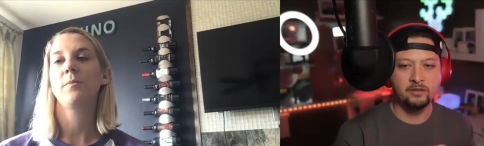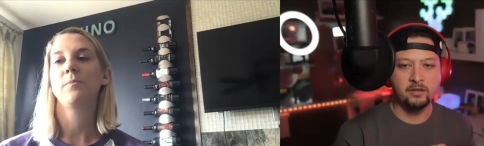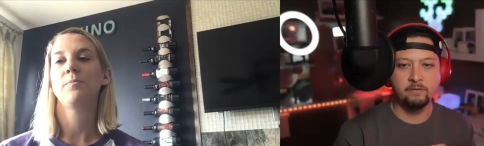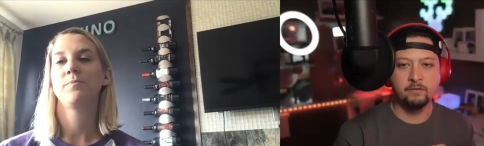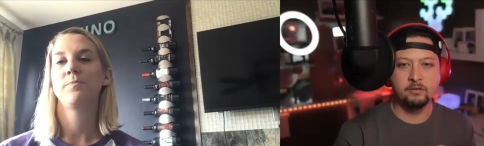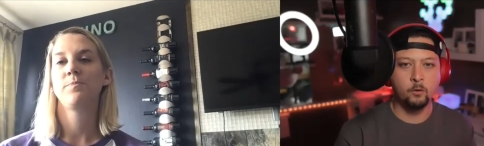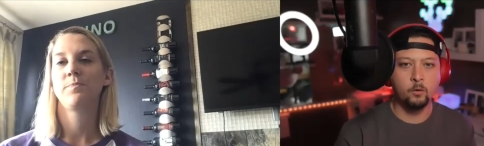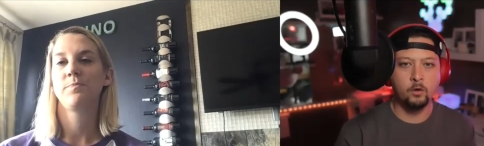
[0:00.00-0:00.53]
Speaker 1: have this
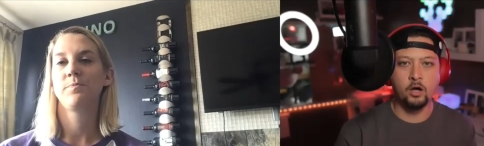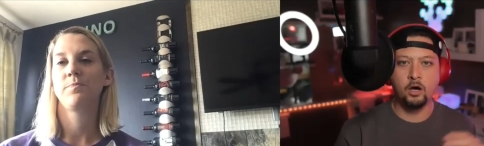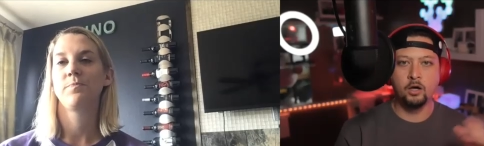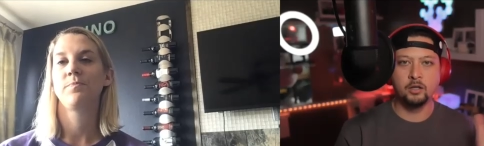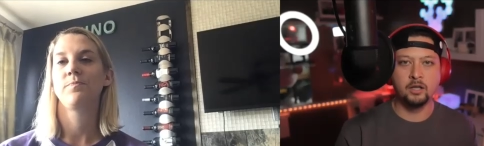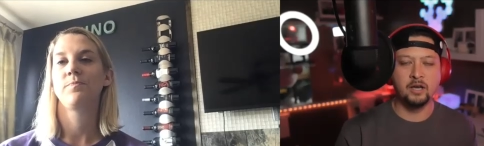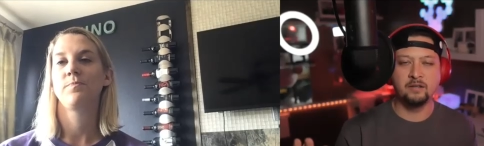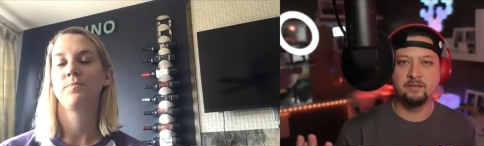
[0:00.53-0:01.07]
whole
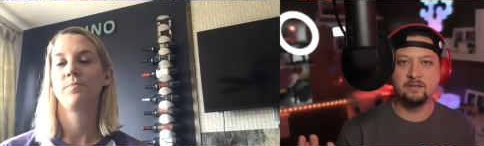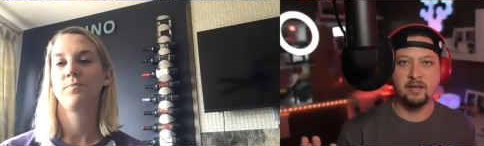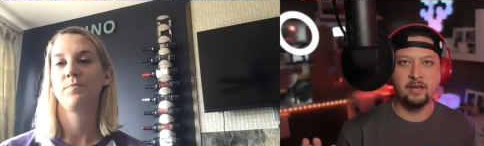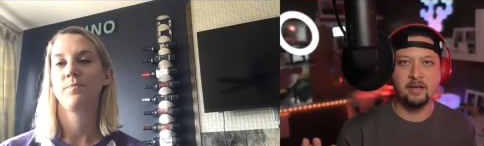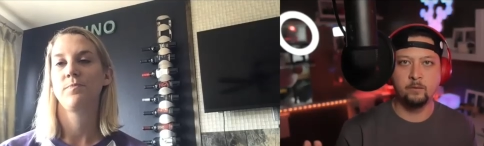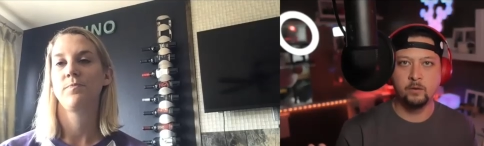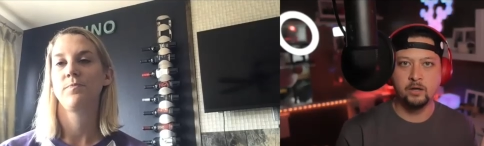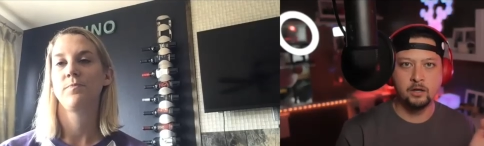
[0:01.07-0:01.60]
online side
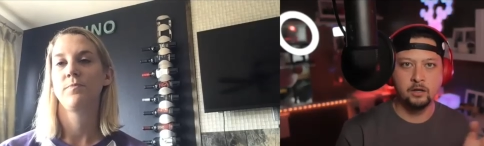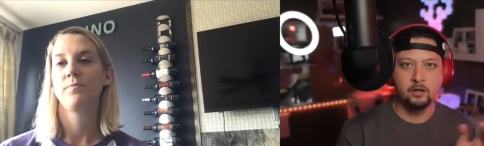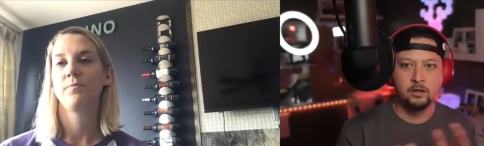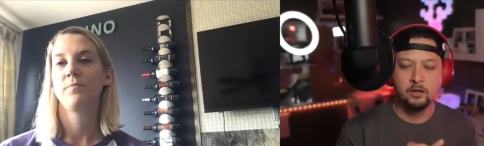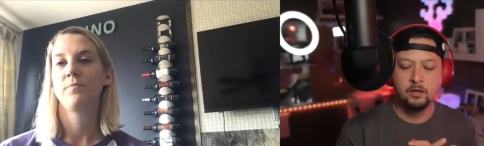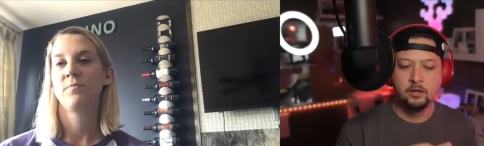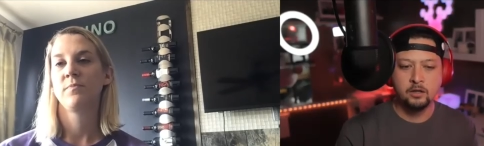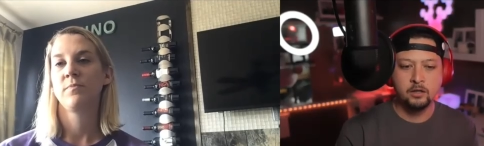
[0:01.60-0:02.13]
where,
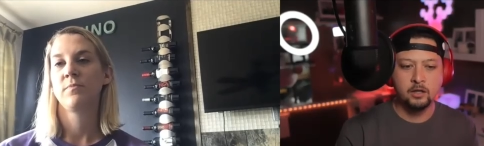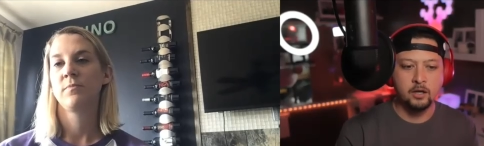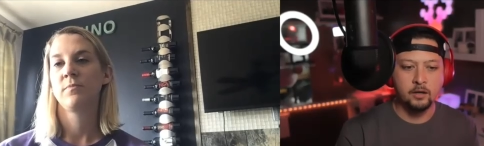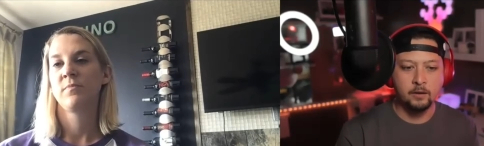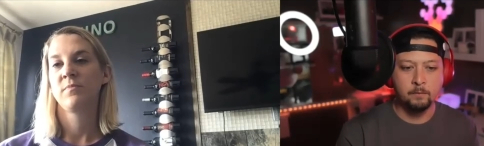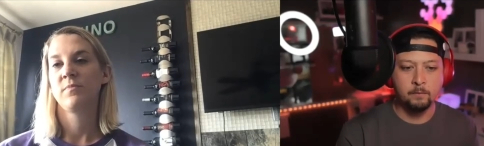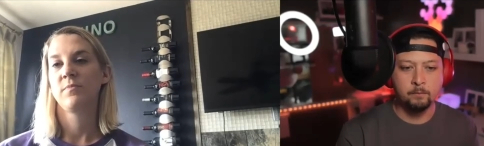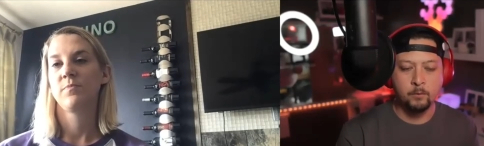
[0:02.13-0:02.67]
um,
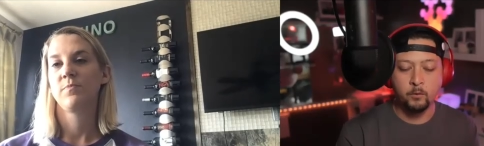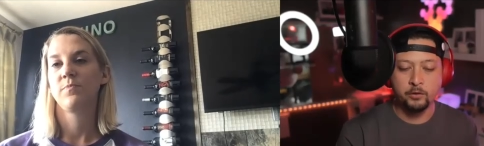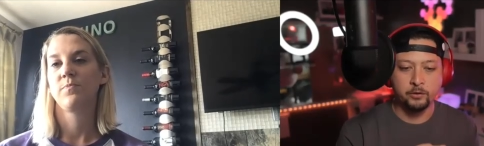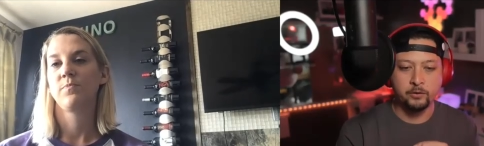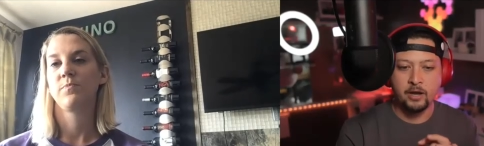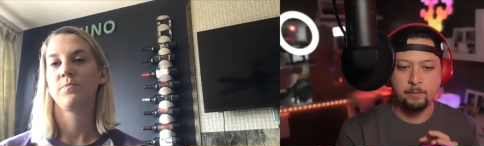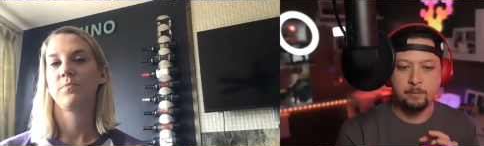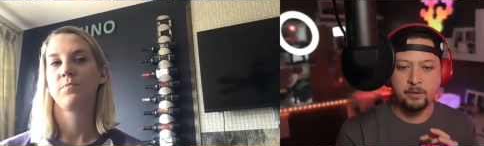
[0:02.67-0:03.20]
holy crap!
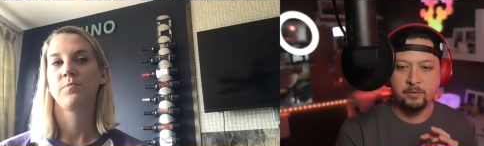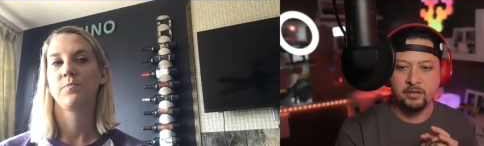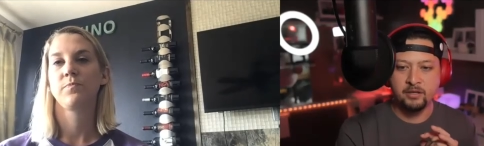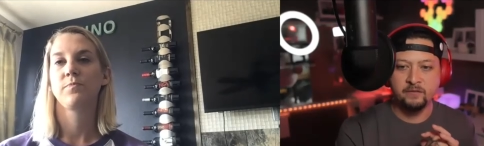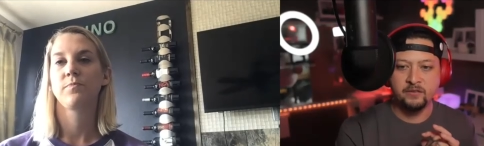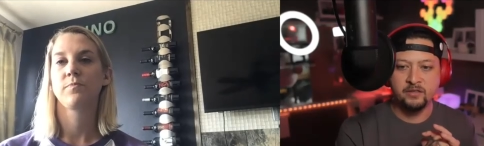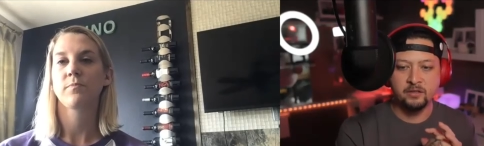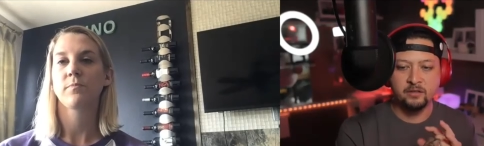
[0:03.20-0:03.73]
I mean, even
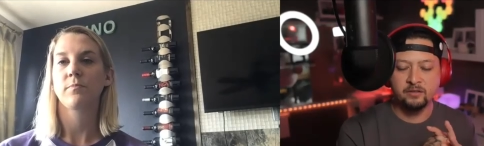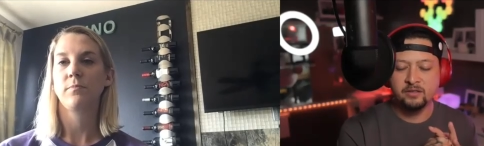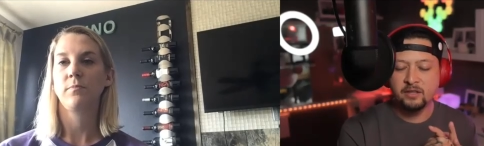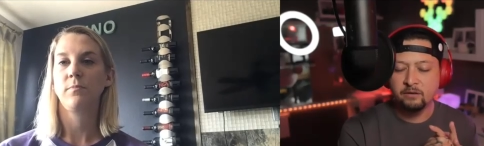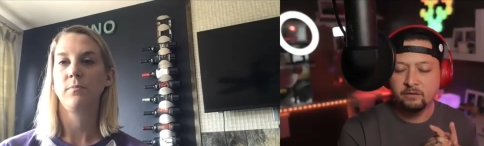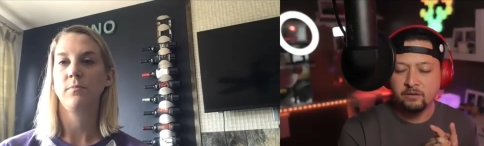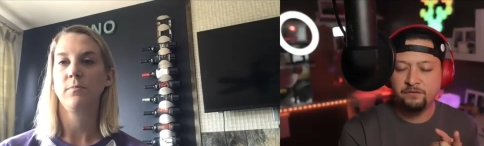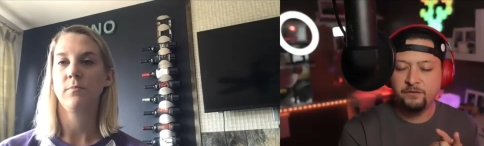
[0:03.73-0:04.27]
the, the, the
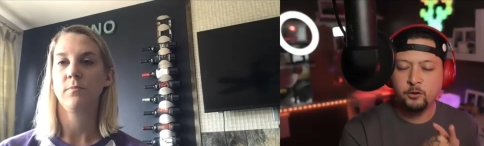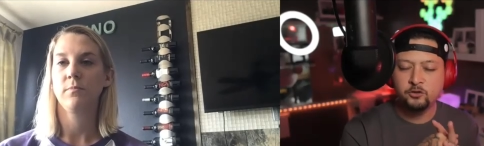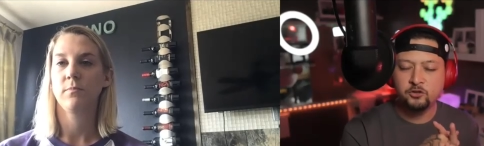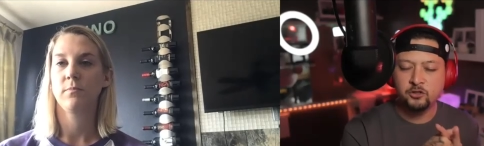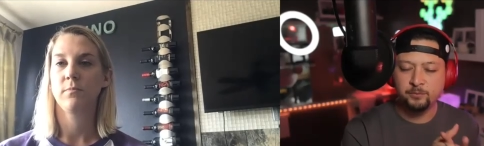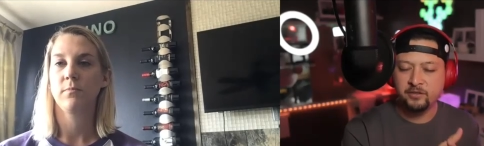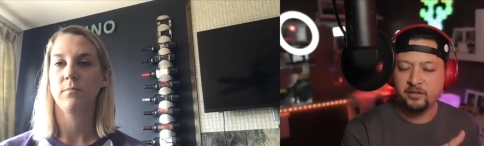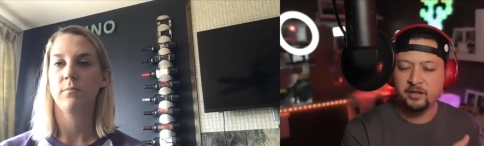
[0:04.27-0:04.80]
field trips
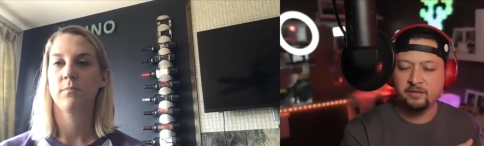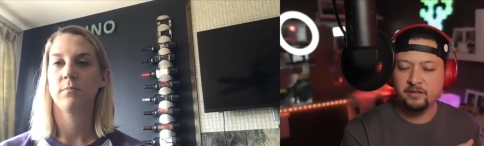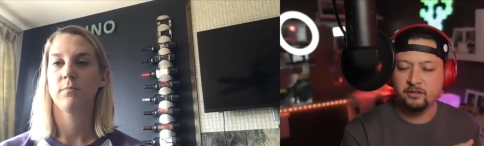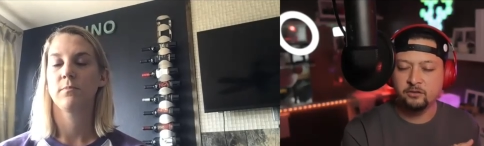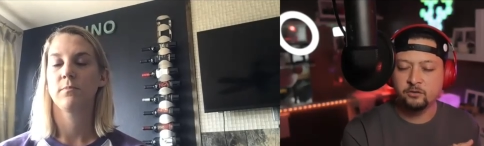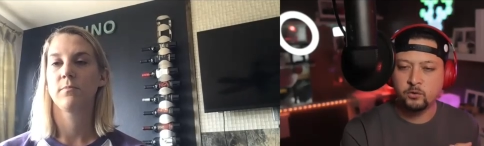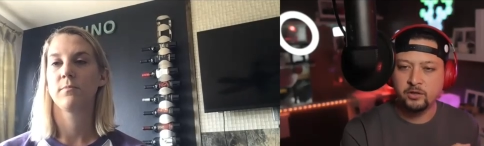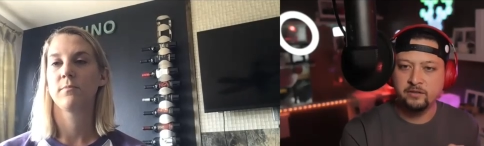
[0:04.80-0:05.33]
thing I think is
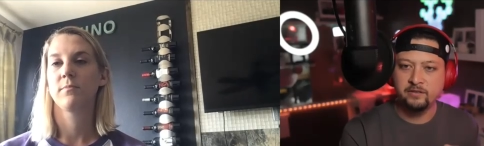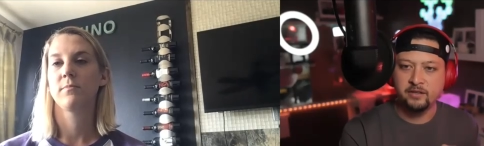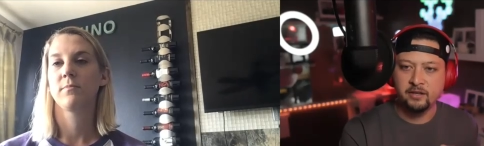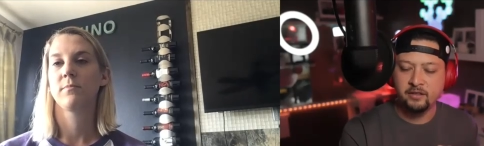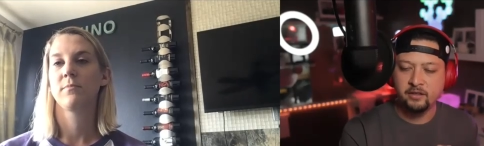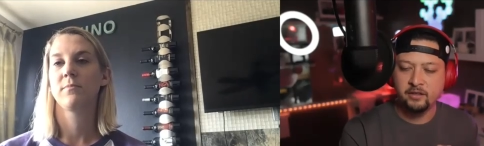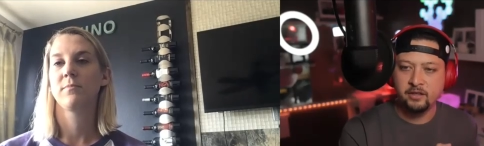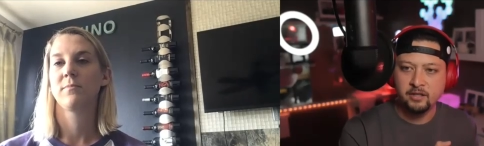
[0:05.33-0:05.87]
crazy. I think
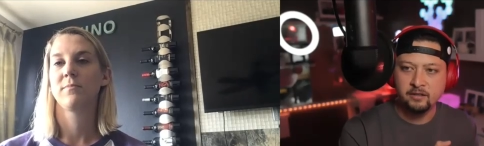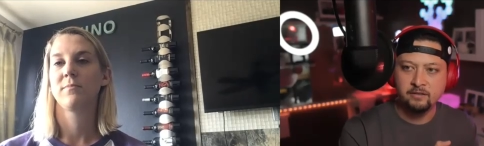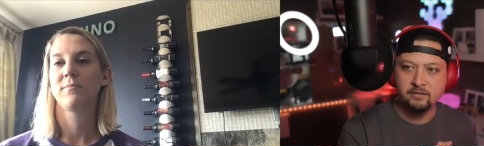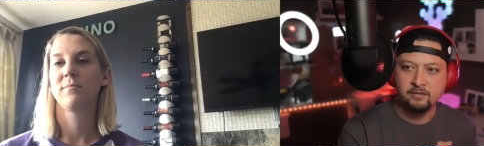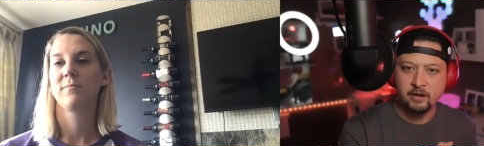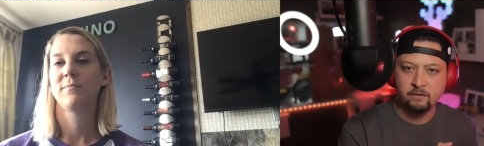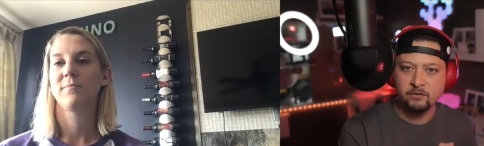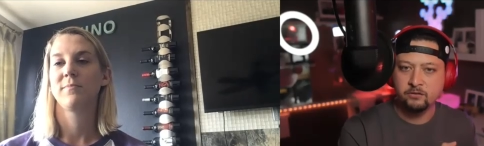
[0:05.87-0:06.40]
kids
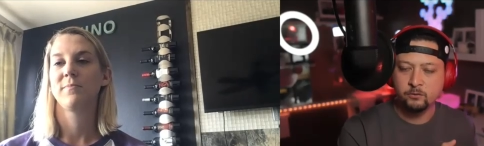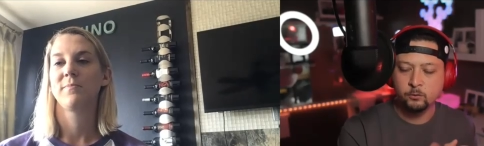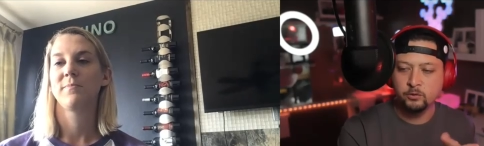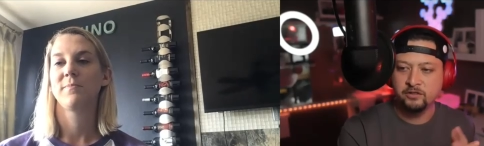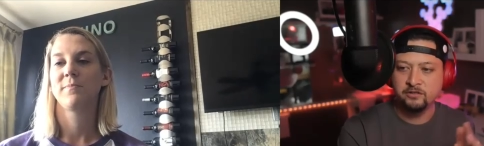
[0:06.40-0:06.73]
every school needs to